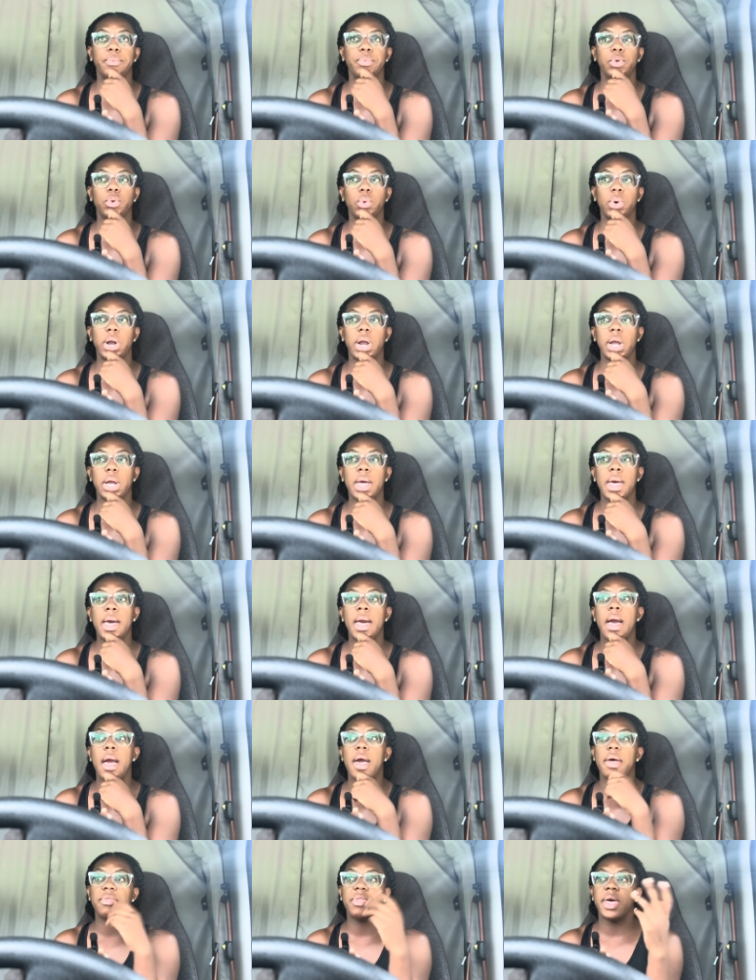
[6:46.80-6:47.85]
Newark,
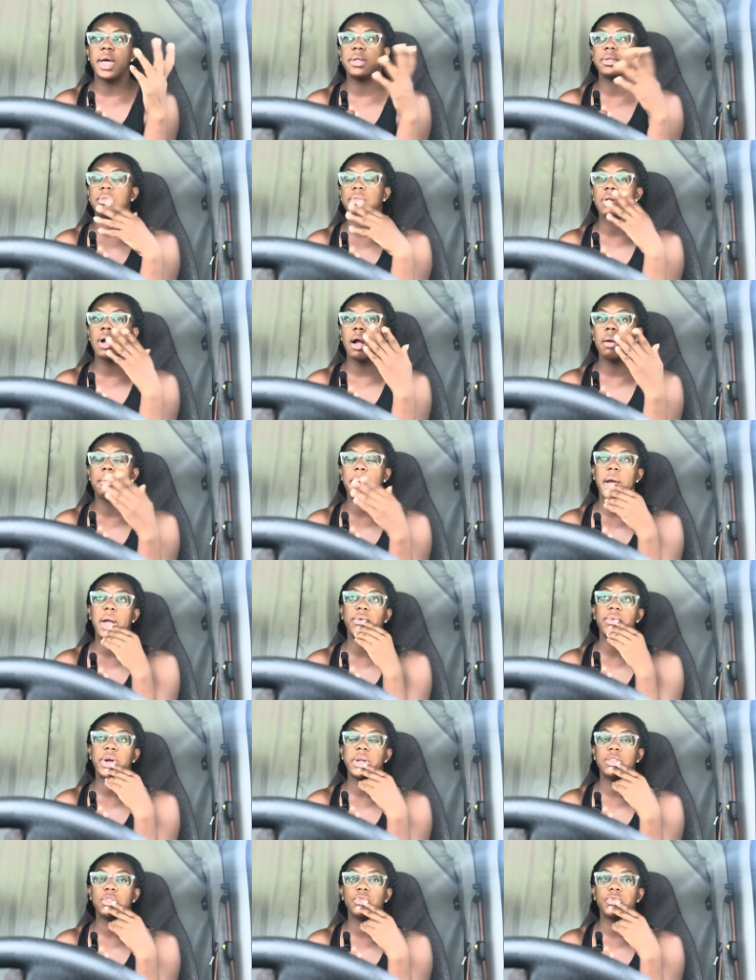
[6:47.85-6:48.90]
and then start my
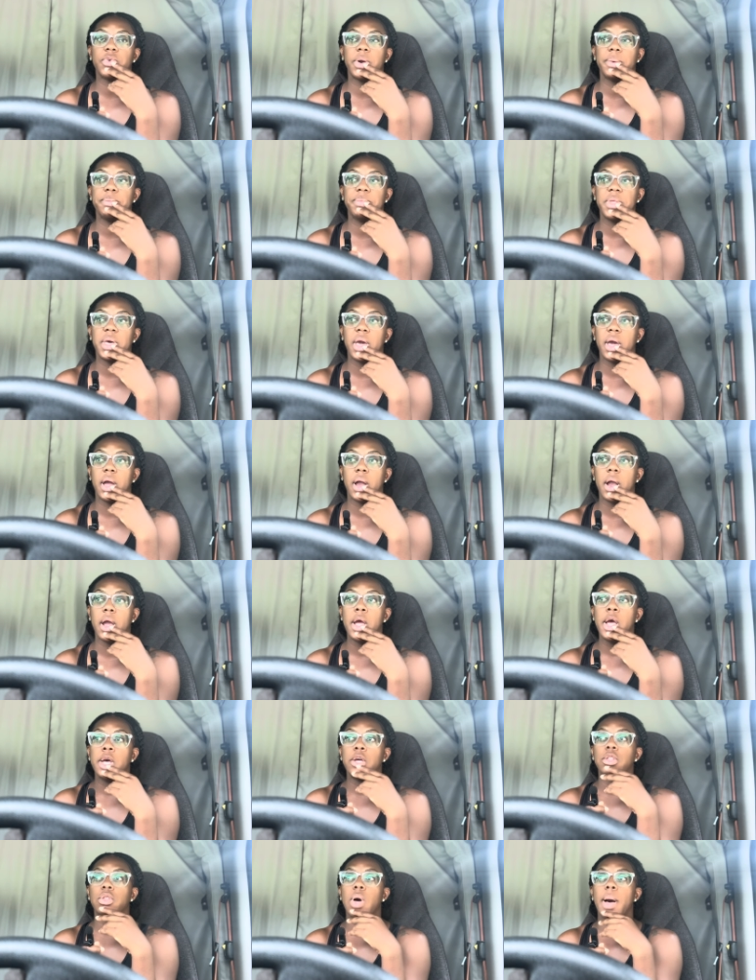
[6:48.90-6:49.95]
runs from there.
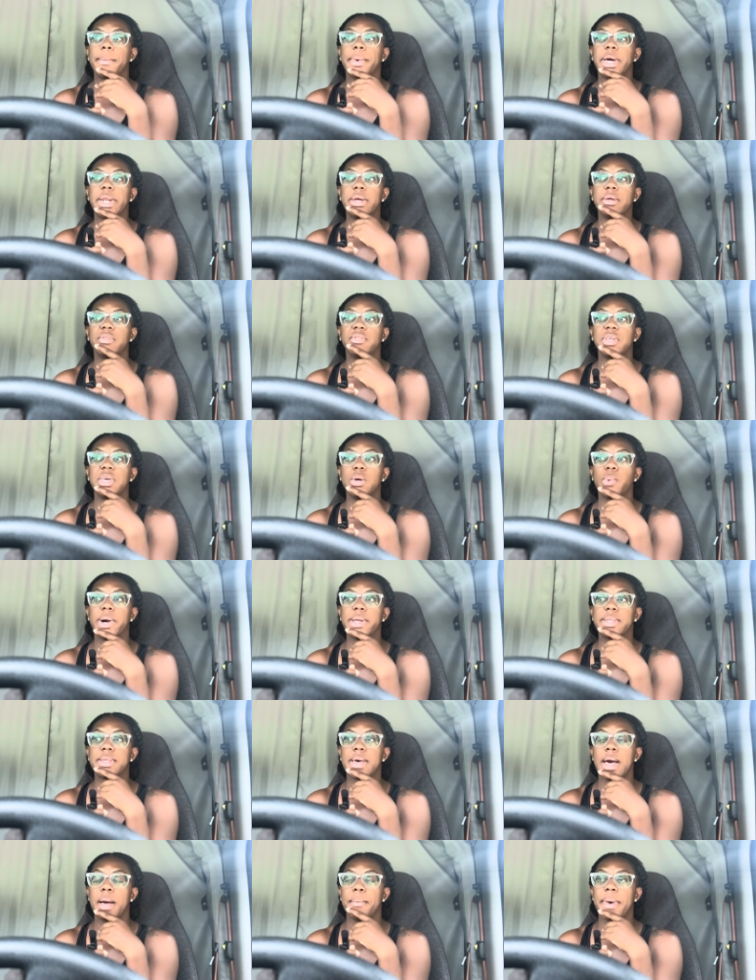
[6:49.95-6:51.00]
So I'm gonna see
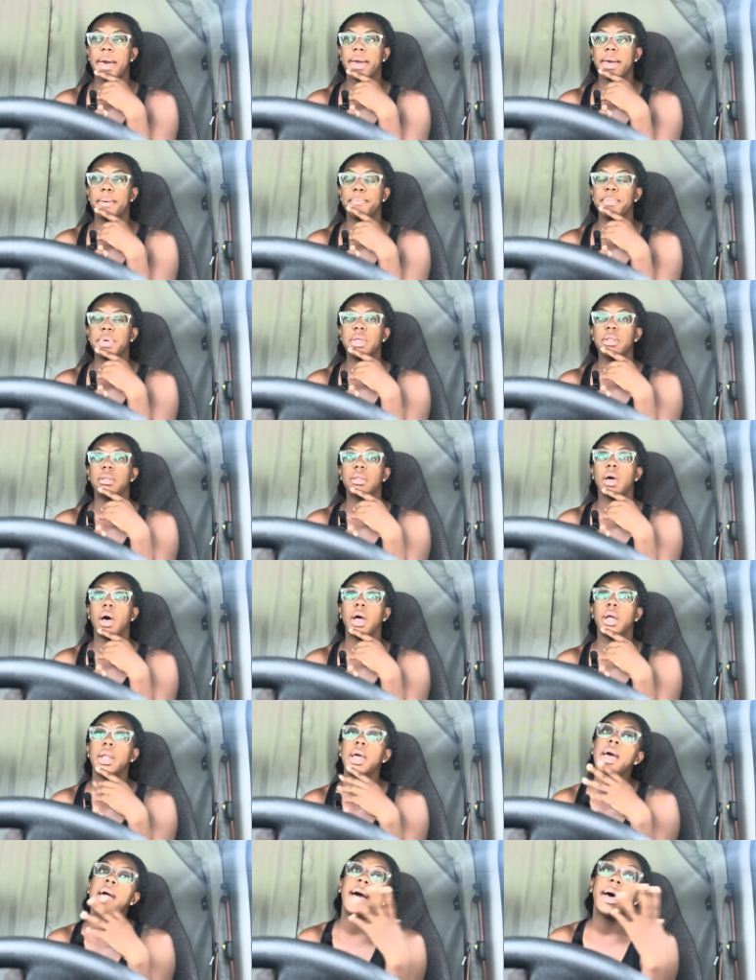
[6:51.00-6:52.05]
what time I can be
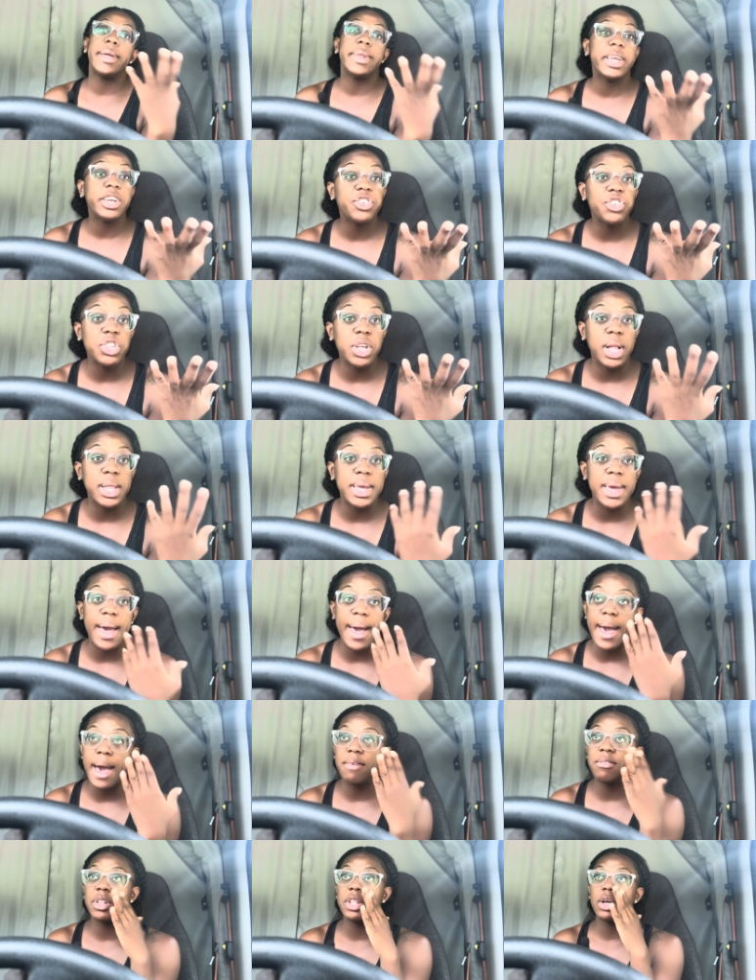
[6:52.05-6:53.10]
done. Additionally, I
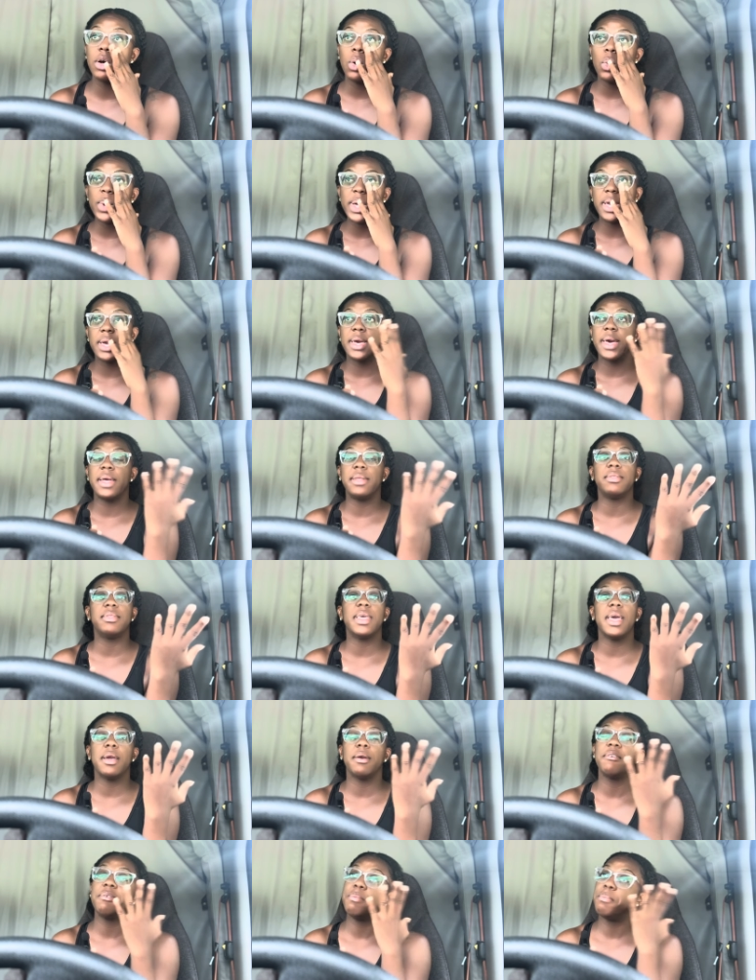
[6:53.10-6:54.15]
have a little weekend
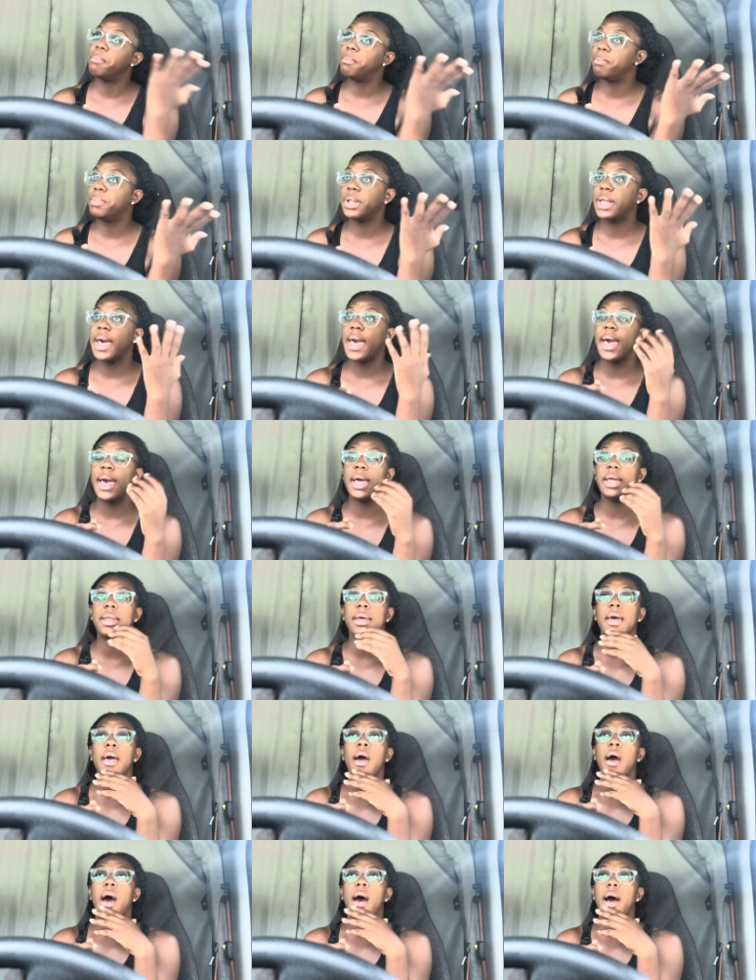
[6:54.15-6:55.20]
thing planned.
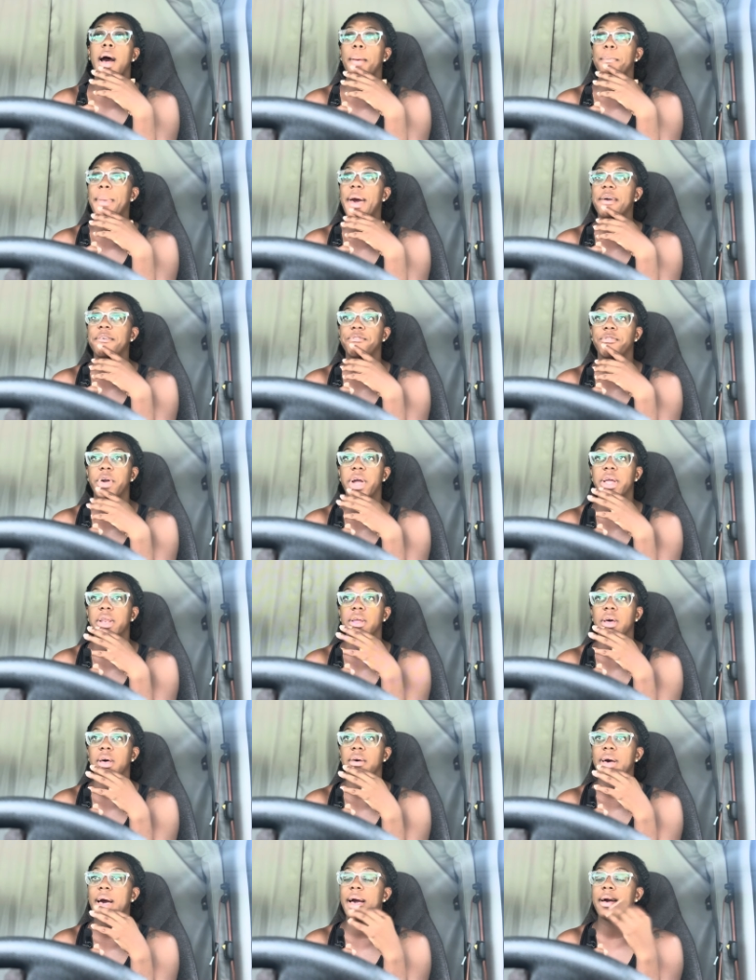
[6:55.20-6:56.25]
My friend,
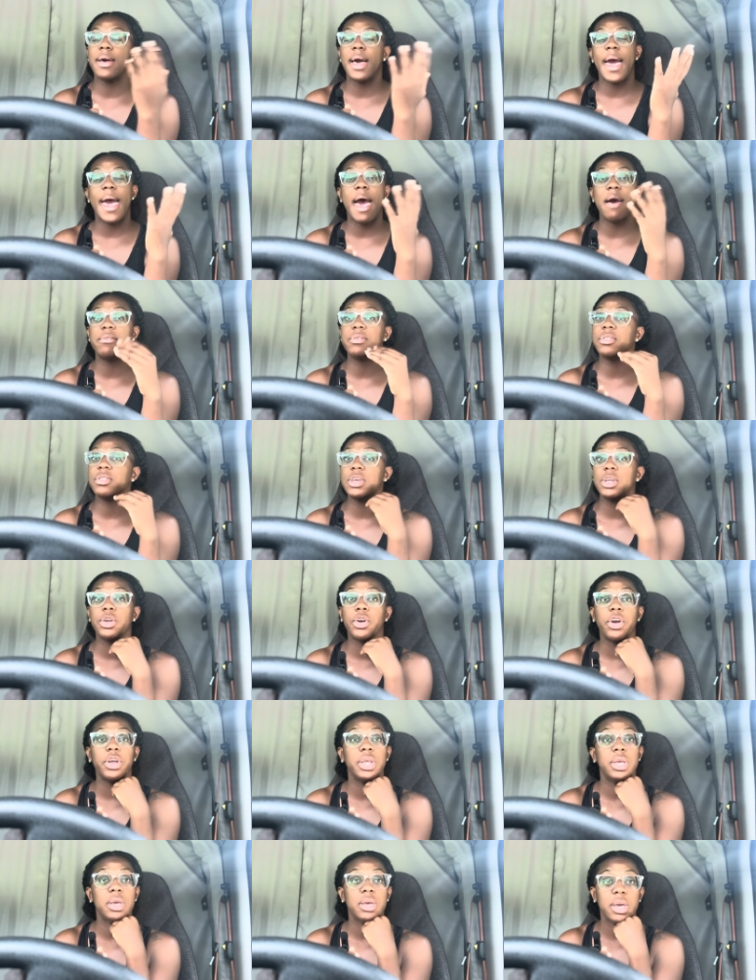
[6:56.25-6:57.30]
I haven't seen her
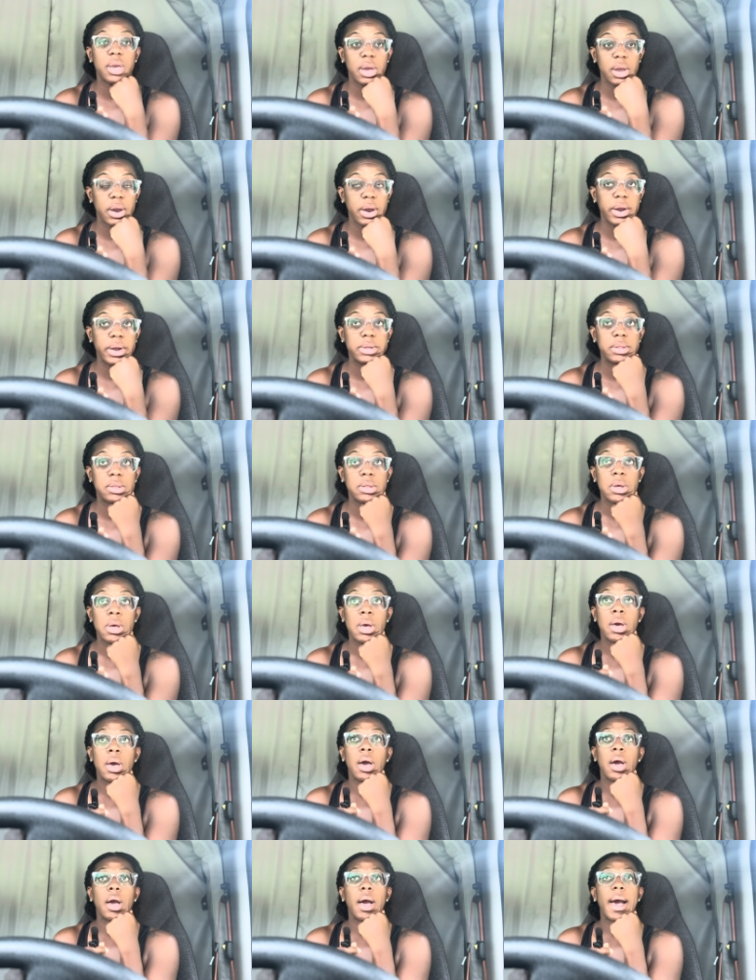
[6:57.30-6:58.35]
in years.
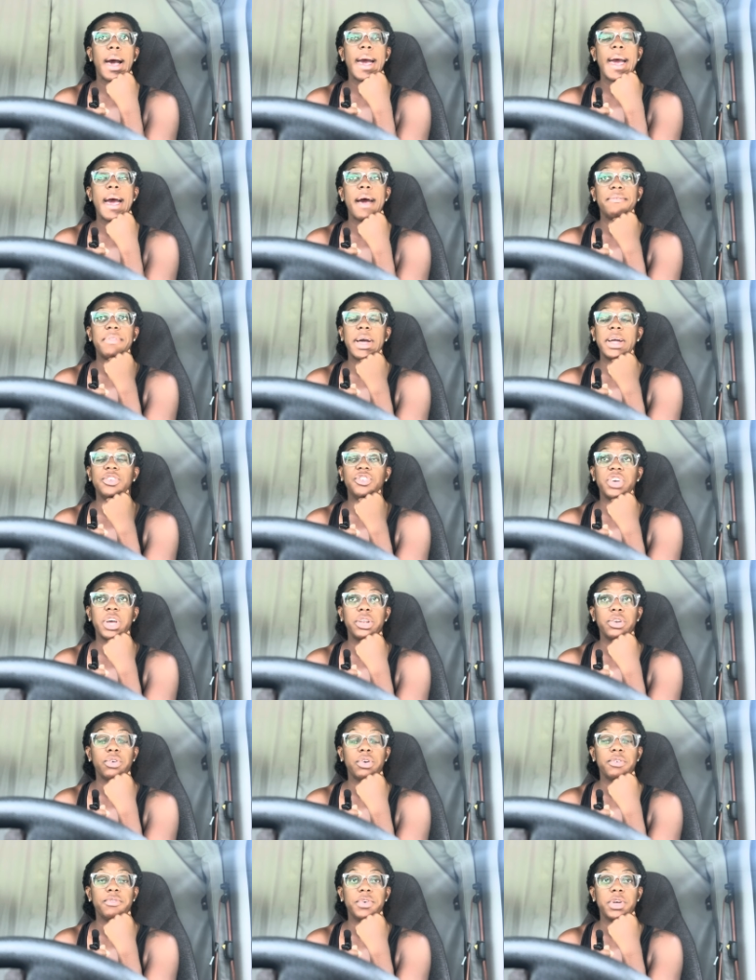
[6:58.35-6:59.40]
I have that
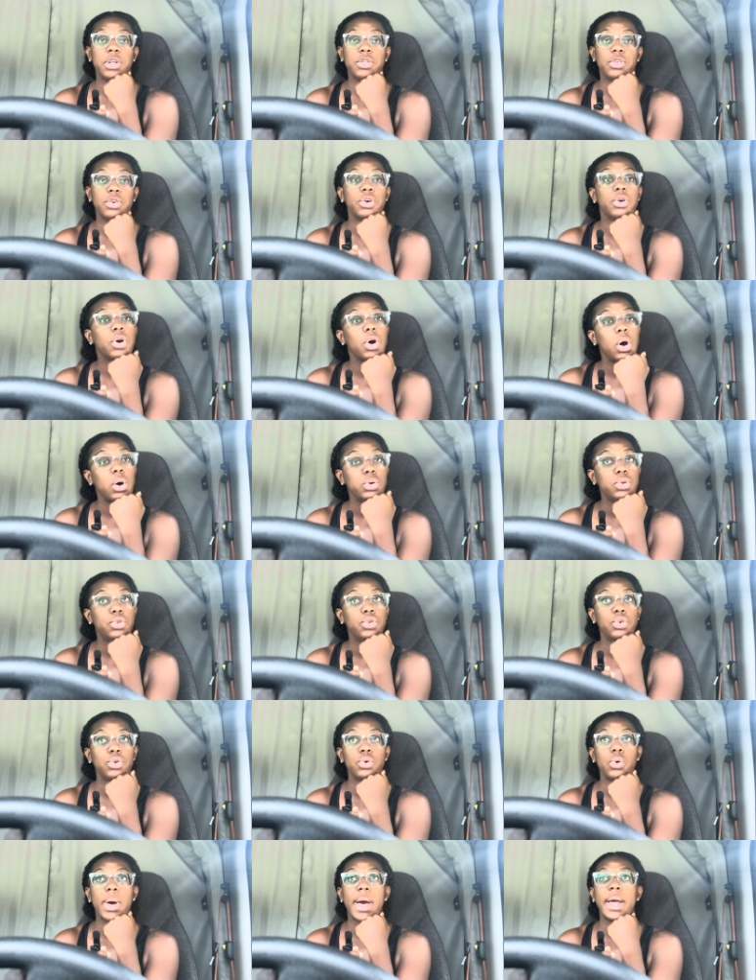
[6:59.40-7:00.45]
gender reveal to go
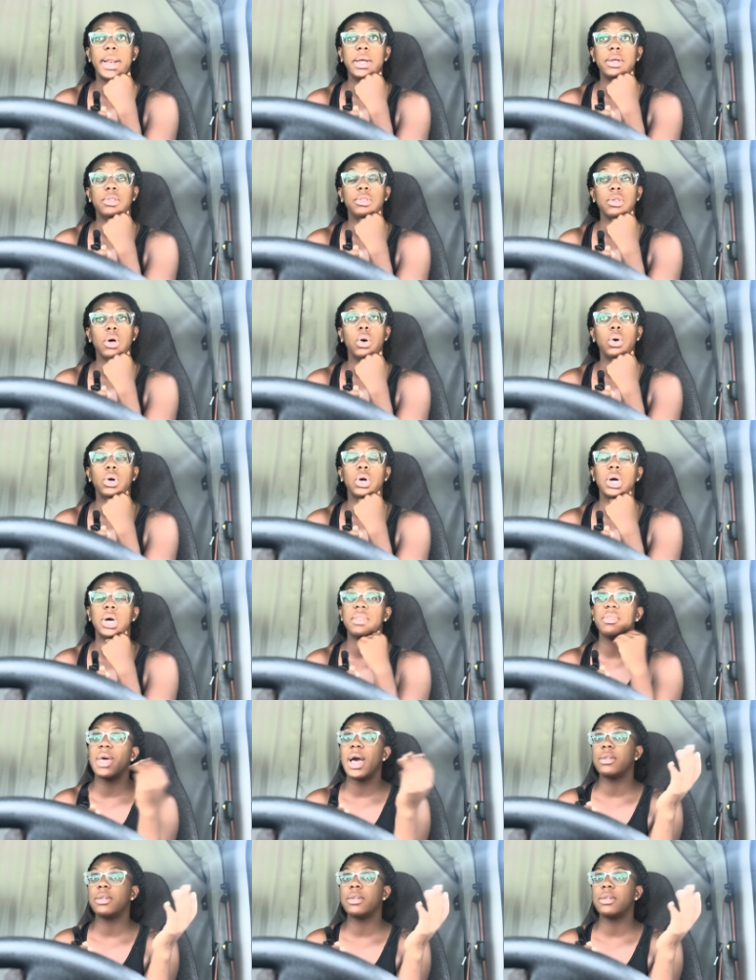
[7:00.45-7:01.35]
to, and it's so good.